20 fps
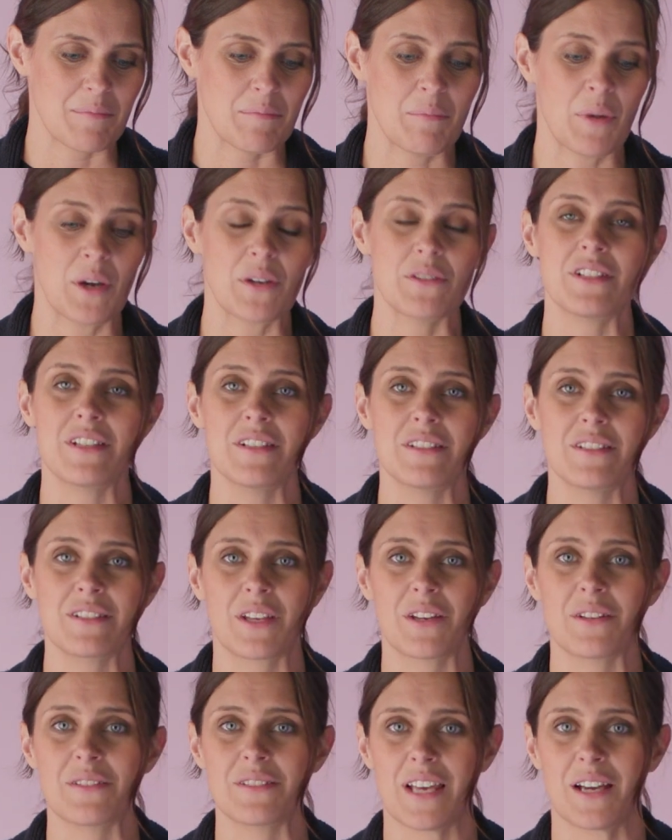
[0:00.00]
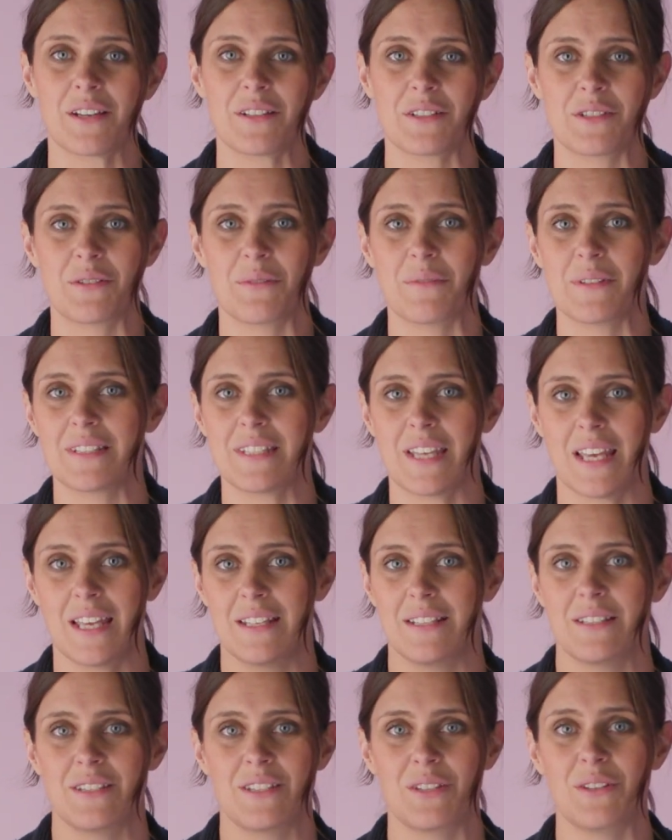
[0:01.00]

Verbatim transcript: Moses goes out to a tent